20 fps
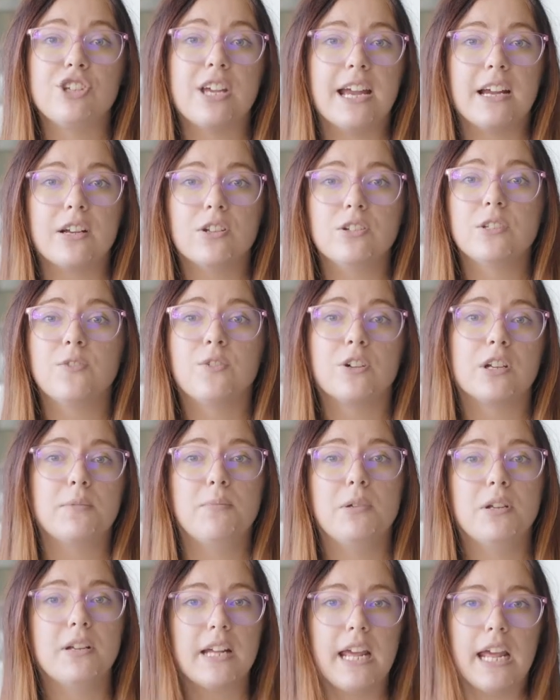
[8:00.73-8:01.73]
channels for
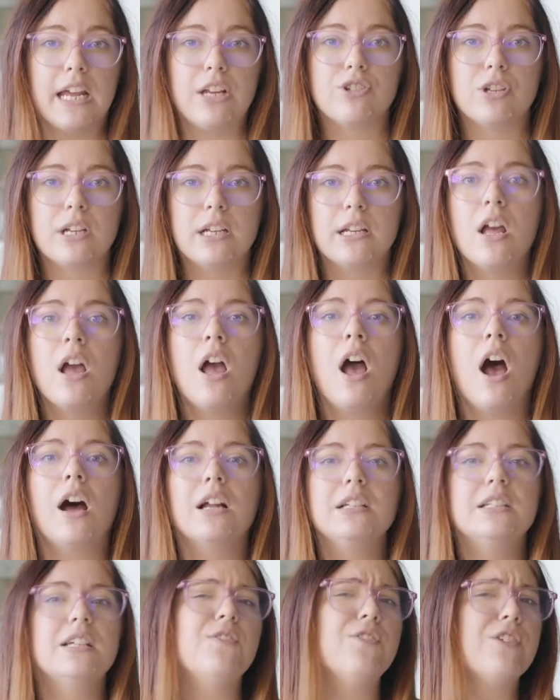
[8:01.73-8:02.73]
communication
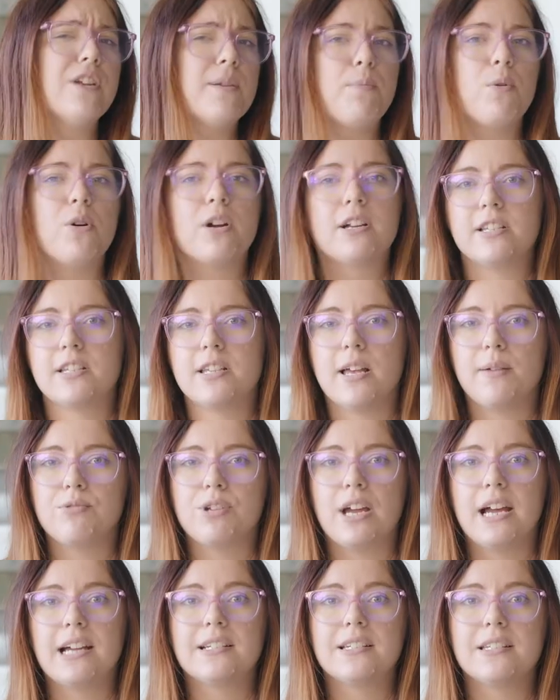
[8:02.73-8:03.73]
on different important
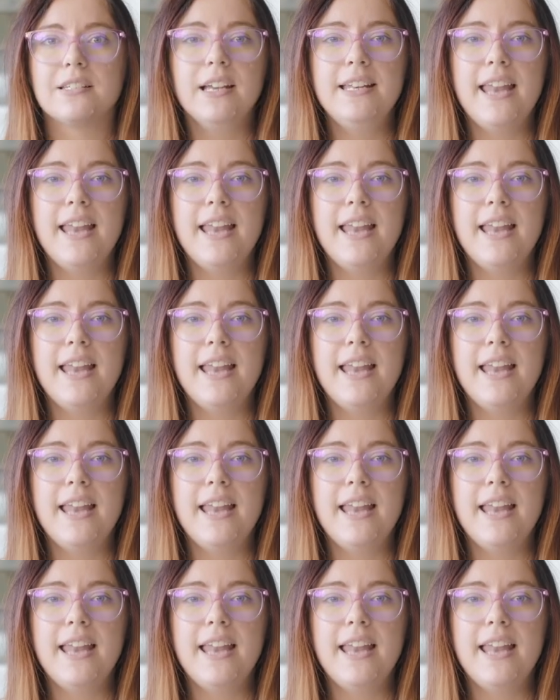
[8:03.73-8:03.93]
subjects.